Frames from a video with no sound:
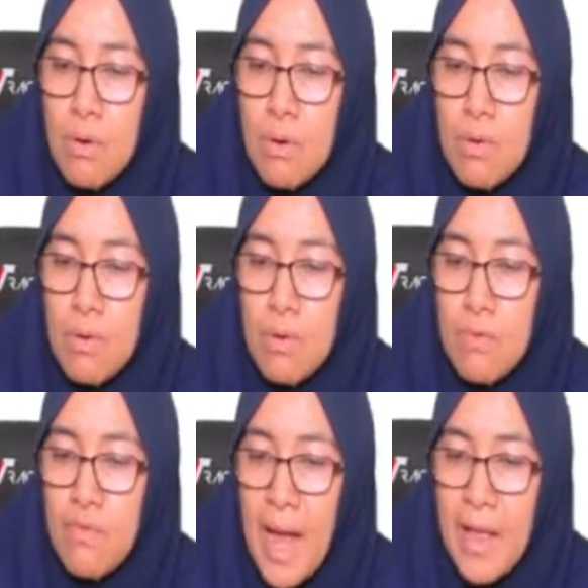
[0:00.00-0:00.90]

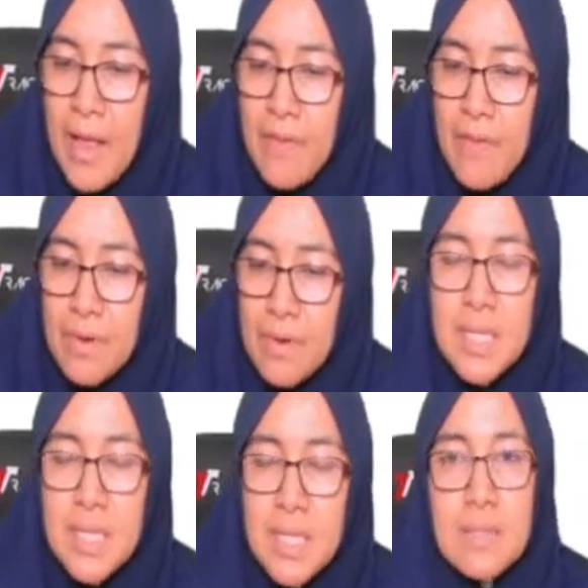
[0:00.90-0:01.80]
5,
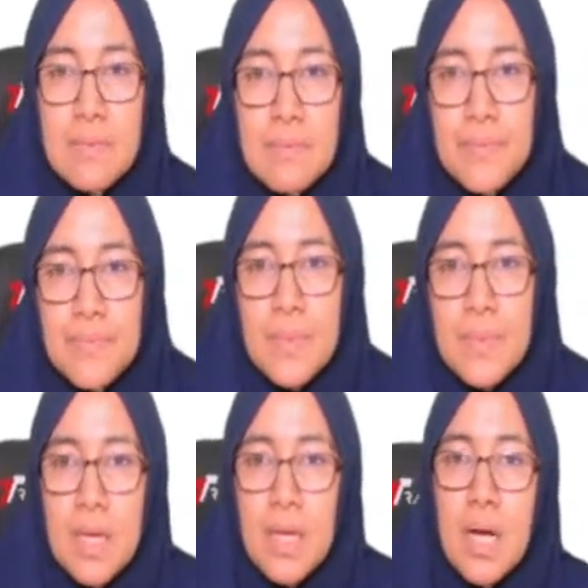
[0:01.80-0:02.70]
6.
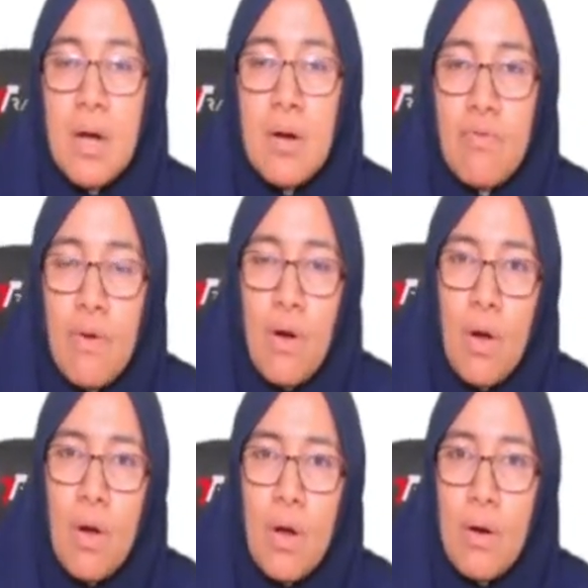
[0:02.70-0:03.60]

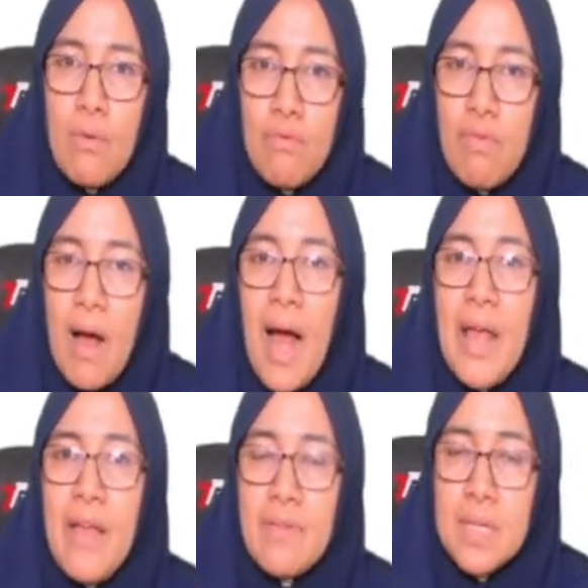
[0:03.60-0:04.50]
4,
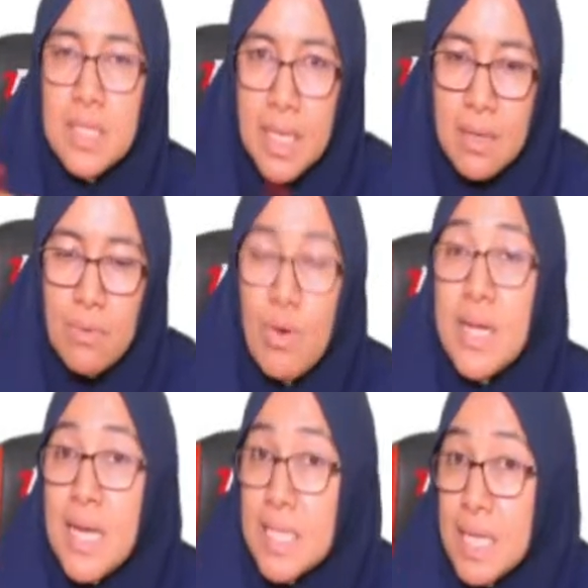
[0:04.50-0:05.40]
5, 6. What
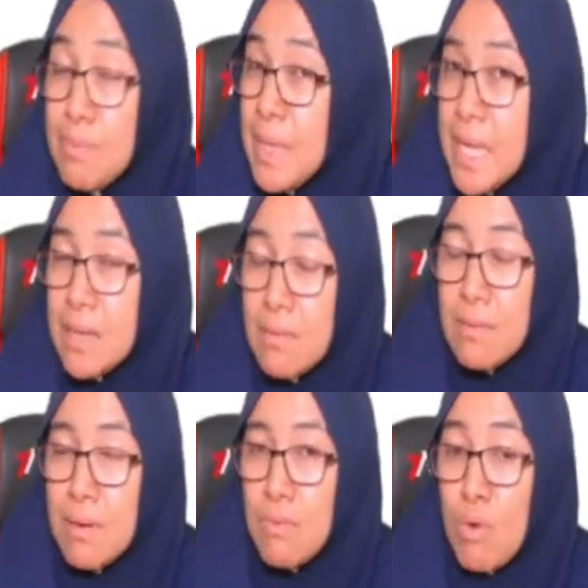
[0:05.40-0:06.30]
does it mean?
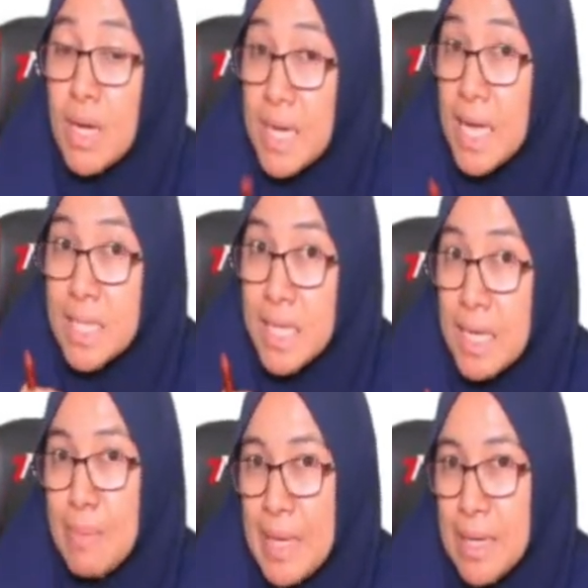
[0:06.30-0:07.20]
What does it
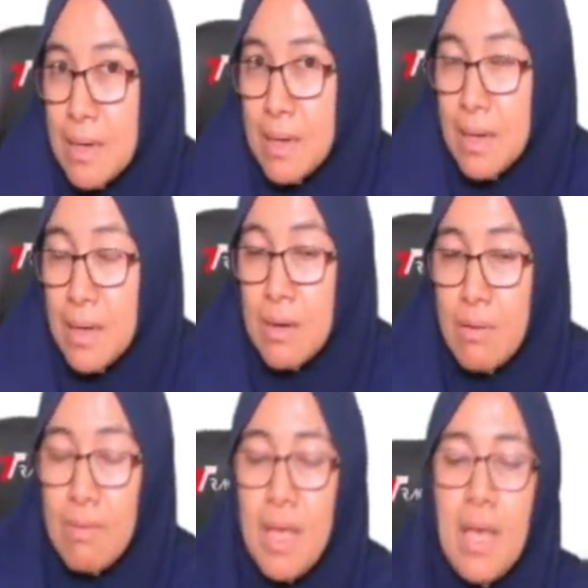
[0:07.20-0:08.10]
mean?
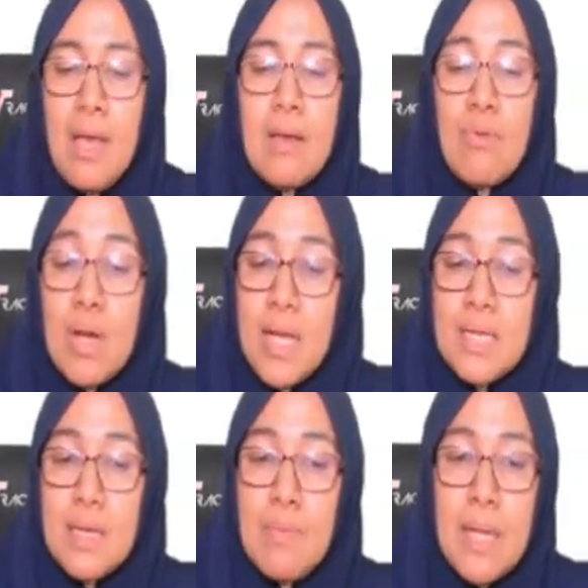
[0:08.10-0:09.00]
Okay, what does
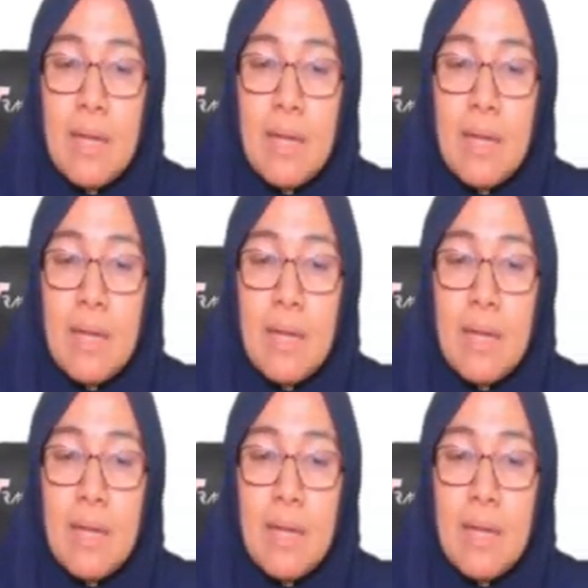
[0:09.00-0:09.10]
it mean?